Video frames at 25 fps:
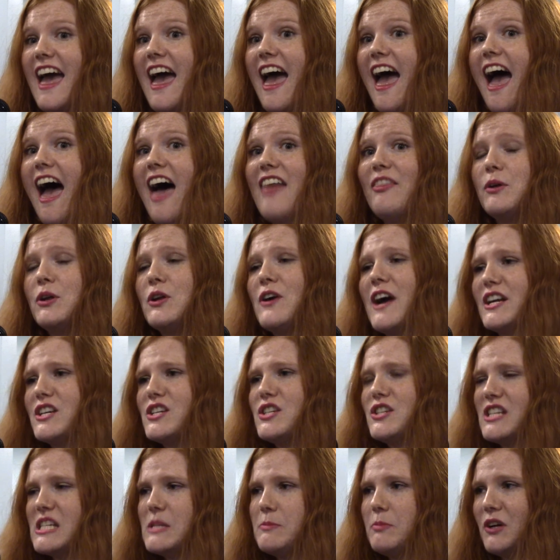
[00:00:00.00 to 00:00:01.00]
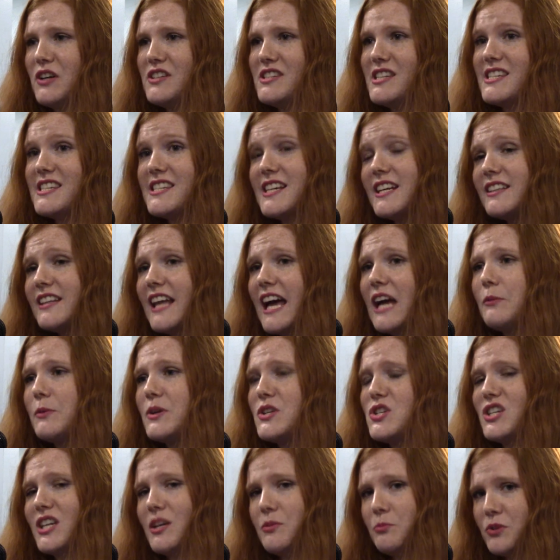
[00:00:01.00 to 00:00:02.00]
and we don't actually experience the sunlight,
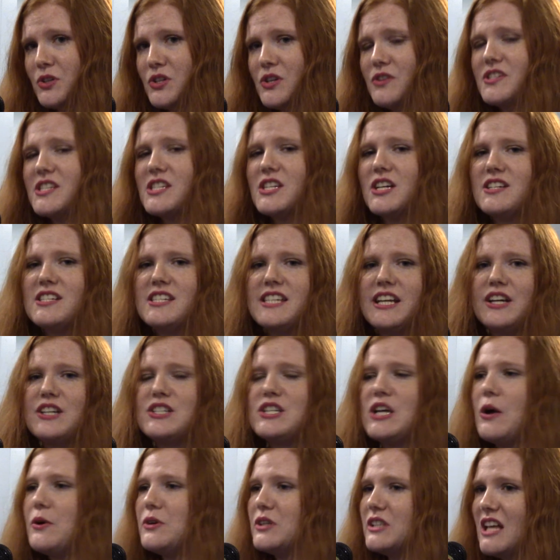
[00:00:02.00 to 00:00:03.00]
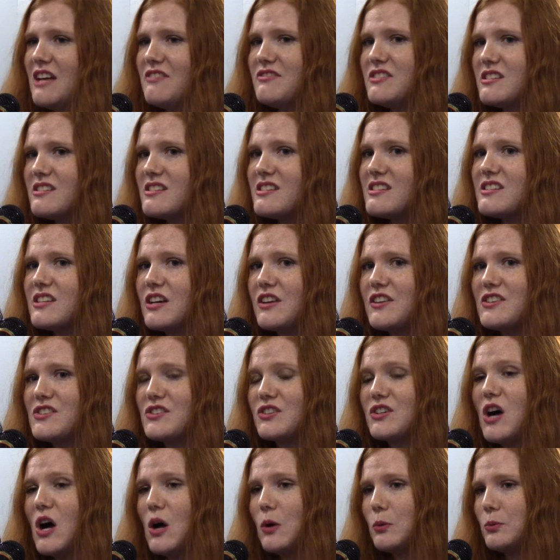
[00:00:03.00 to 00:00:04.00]
which reduces our serotonin levels. So these
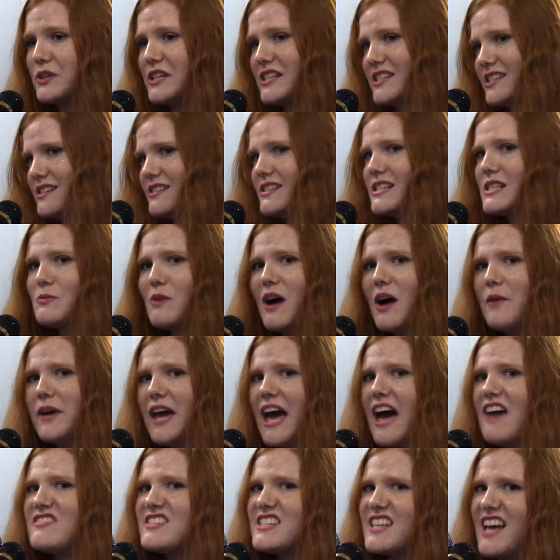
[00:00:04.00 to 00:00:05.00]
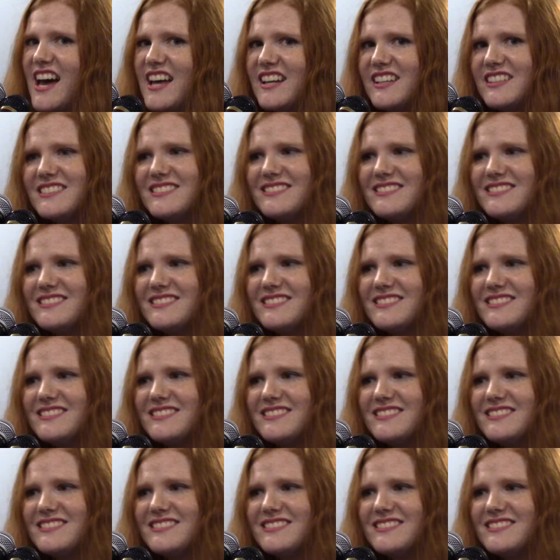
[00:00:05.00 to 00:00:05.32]
are all reasons why we have SAD.